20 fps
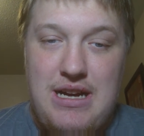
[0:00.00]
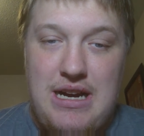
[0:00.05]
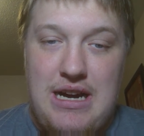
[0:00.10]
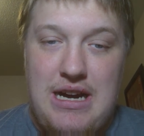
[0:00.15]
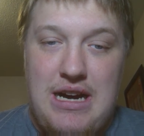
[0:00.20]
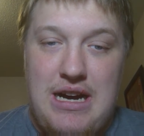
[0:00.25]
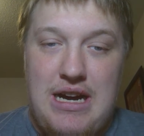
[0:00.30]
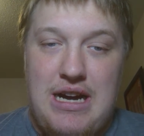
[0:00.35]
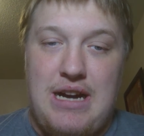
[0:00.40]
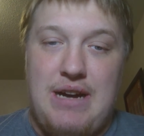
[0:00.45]

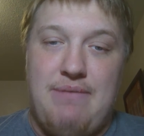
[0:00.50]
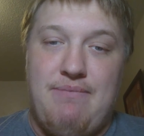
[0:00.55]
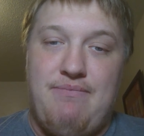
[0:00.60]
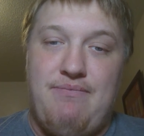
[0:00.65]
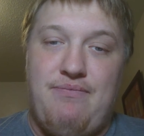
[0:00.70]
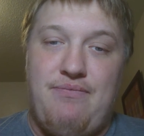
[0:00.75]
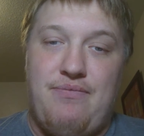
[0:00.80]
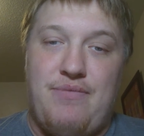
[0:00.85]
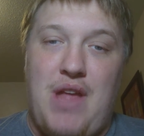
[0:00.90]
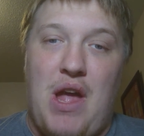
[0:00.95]
I
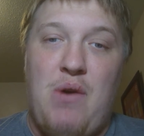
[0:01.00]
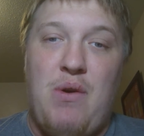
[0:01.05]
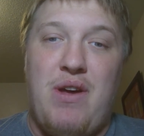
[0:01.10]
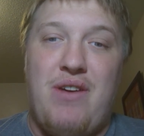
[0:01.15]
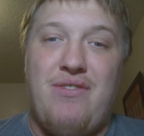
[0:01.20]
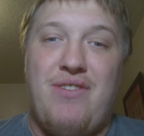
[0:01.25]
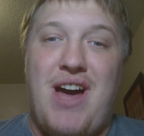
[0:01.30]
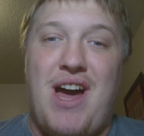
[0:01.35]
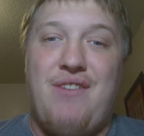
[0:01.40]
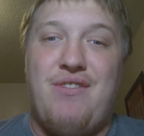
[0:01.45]

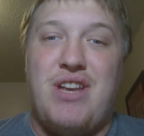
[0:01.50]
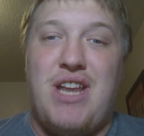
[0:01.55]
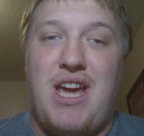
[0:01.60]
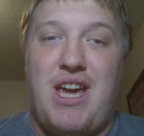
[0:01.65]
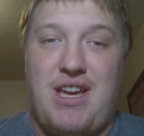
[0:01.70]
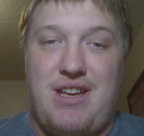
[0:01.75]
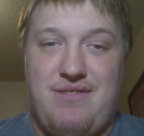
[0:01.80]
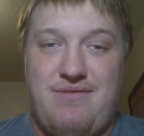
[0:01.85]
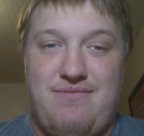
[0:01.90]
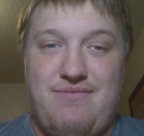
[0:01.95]
went
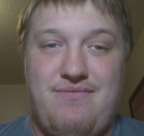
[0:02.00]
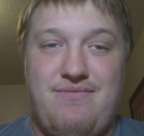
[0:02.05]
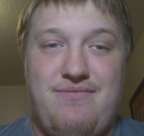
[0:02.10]
5-8.